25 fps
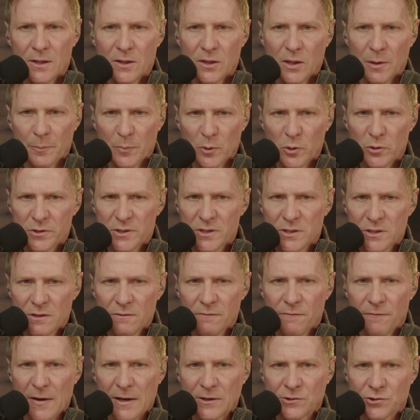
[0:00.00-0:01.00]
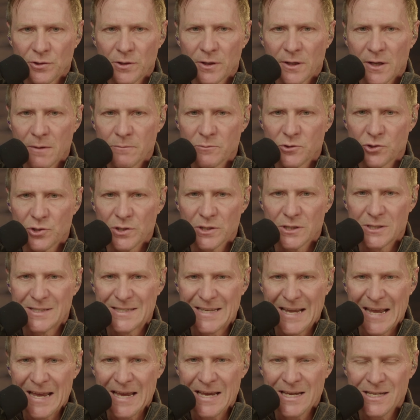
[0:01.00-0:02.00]
The person's infection comes just
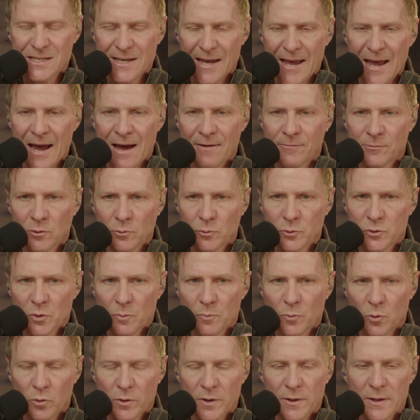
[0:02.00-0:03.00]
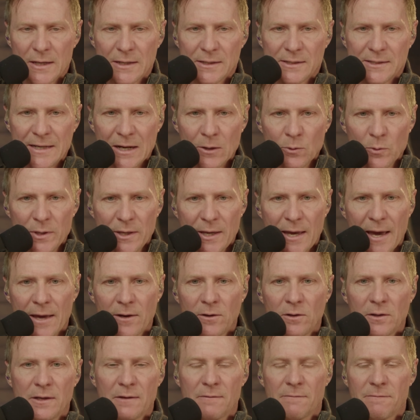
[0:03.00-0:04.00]
days after it was reported that dairy
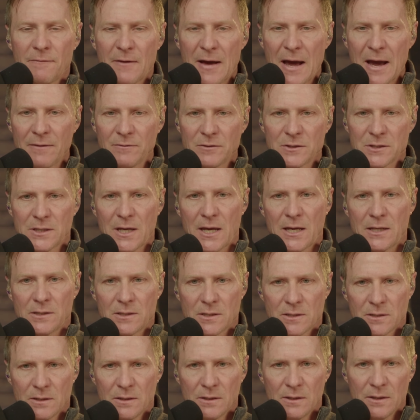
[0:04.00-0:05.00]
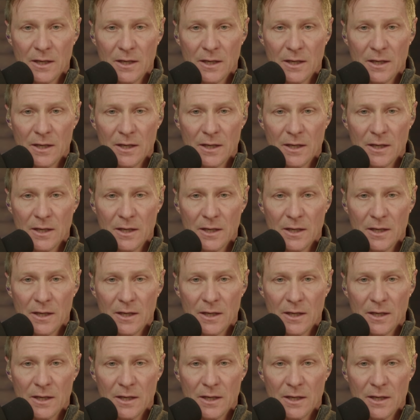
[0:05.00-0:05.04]
cattle in 5 states,